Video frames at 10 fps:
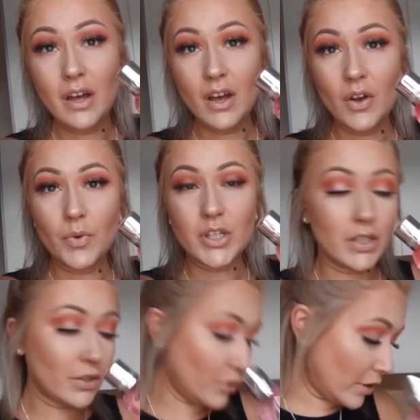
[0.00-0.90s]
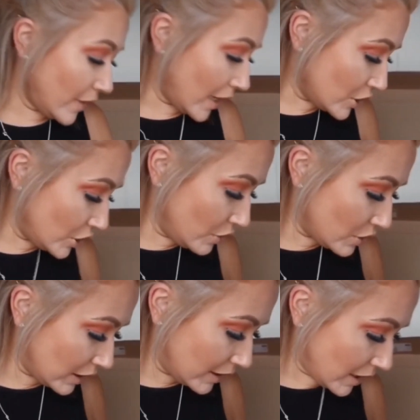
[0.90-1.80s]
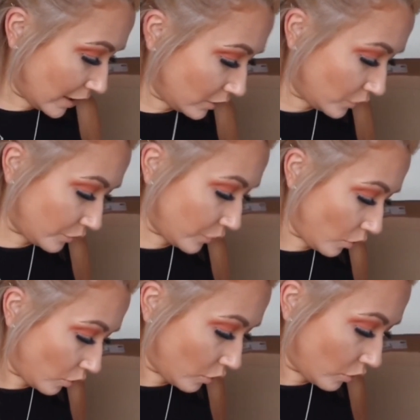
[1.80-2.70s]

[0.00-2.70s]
which is good, and that's usually tended for,